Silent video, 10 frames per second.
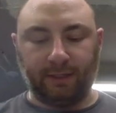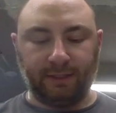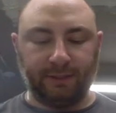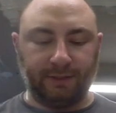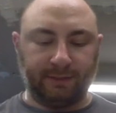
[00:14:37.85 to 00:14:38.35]

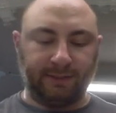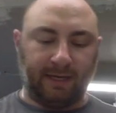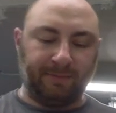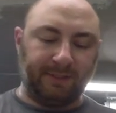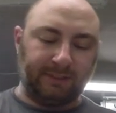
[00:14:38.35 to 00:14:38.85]
is on
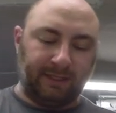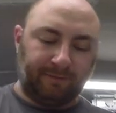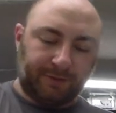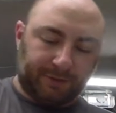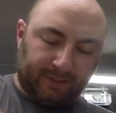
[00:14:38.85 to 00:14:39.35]
top of this
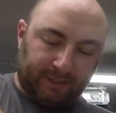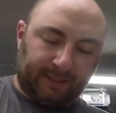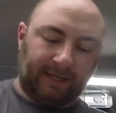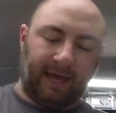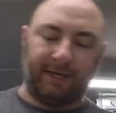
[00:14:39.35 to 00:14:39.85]
lever so that it
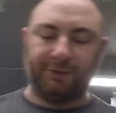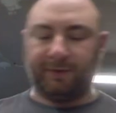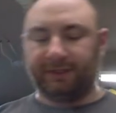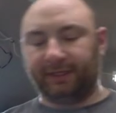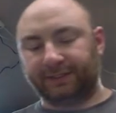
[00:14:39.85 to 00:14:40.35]
can
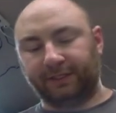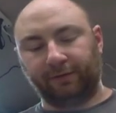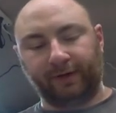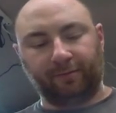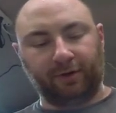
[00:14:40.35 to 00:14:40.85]
actuate the
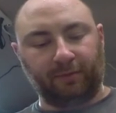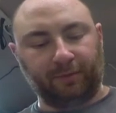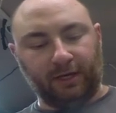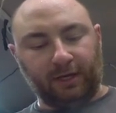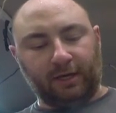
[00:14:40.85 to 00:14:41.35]
accelerator pump.